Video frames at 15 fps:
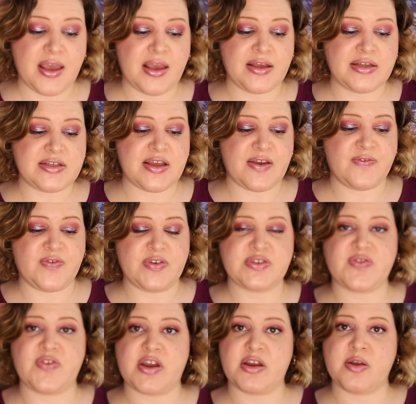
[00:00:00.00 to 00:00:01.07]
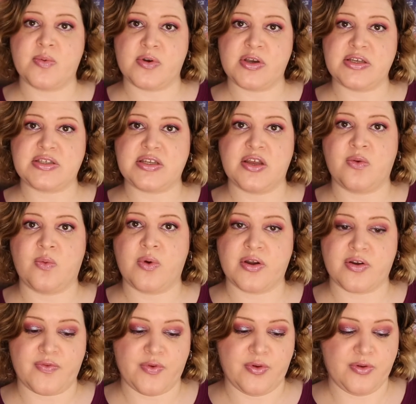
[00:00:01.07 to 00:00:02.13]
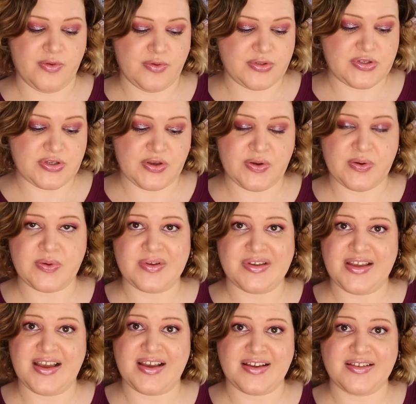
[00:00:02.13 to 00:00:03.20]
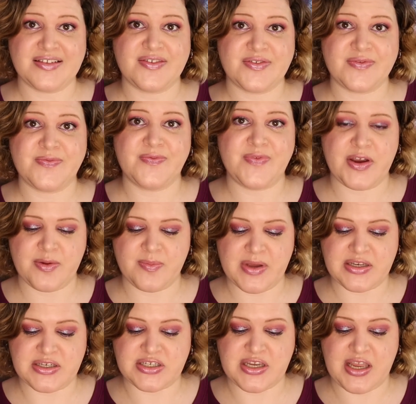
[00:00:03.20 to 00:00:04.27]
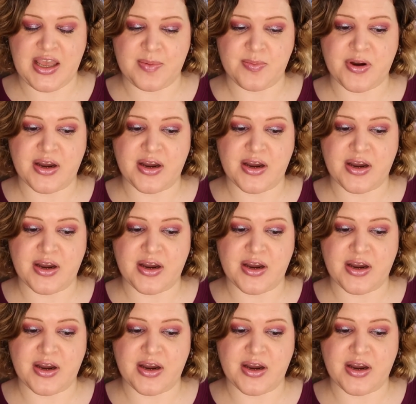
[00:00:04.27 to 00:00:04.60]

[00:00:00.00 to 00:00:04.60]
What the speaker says: and it feels very moist and wonderful. So yeah, very much a